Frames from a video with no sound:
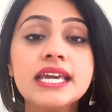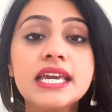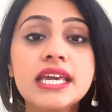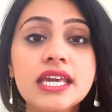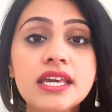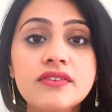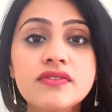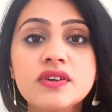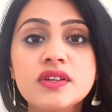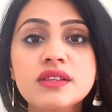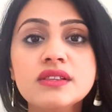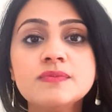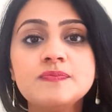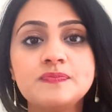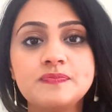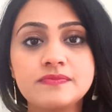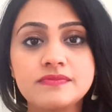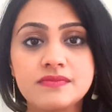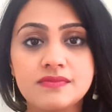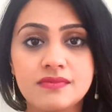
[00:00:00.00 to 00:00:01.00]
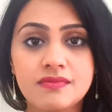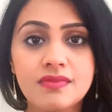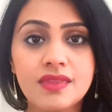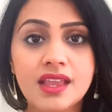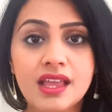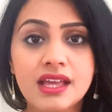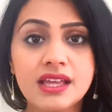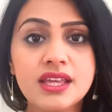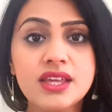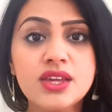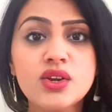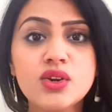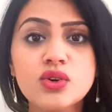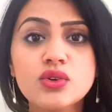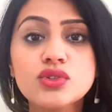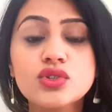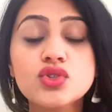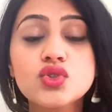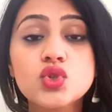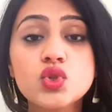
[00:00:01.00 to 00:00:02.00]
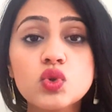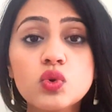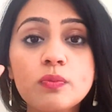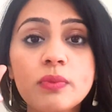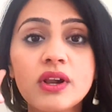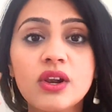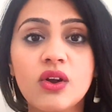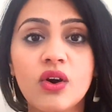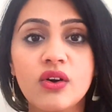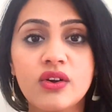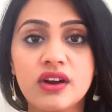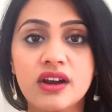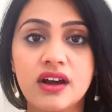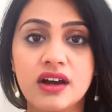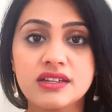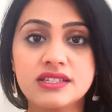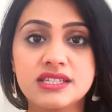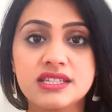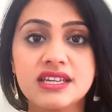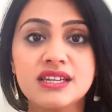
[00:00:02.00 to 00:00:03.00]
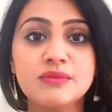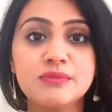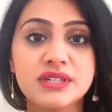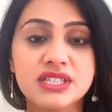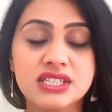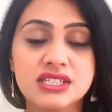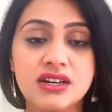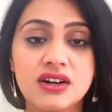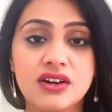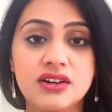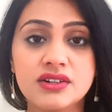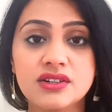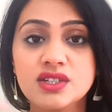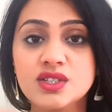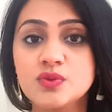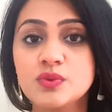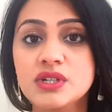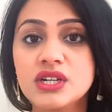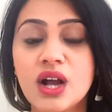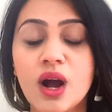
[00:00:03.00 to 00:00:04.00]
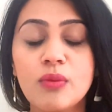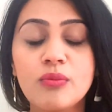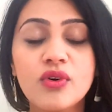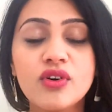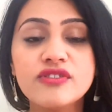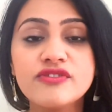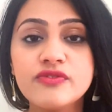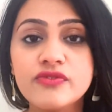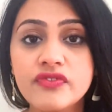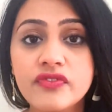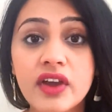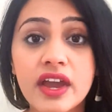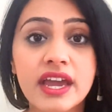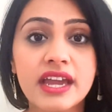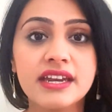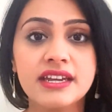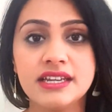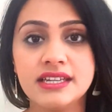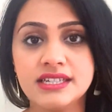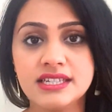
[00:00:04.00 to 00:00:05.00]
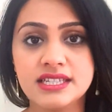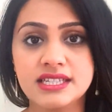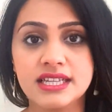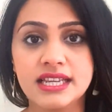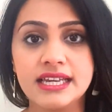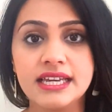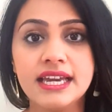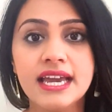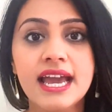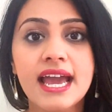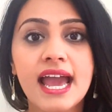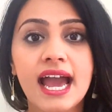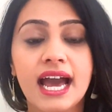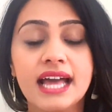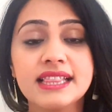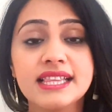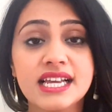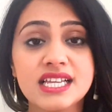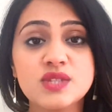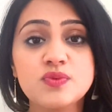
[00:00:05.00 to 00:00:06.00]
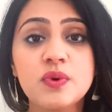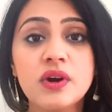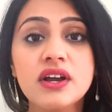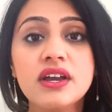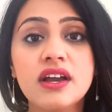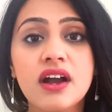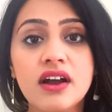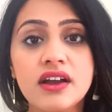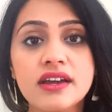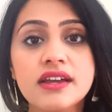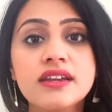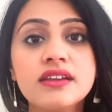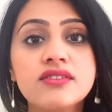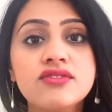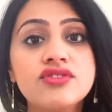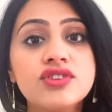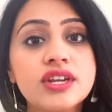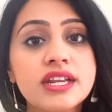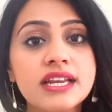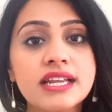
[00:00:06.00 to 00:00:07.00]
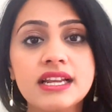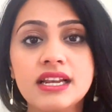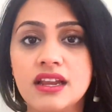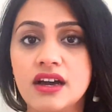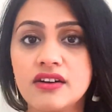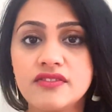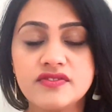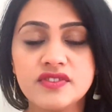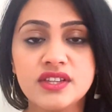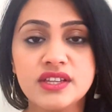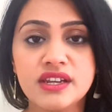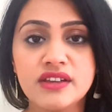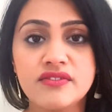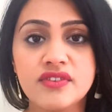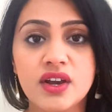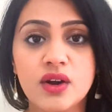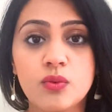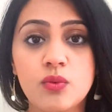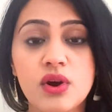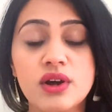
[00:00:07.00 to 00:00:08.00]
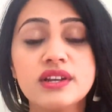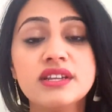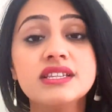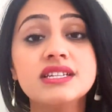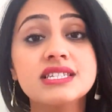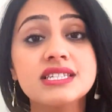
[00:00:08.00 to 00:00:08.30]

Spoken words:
Even, you know, the super long lasting mascaras would come off very easily, and that's why I really love the Nivea one.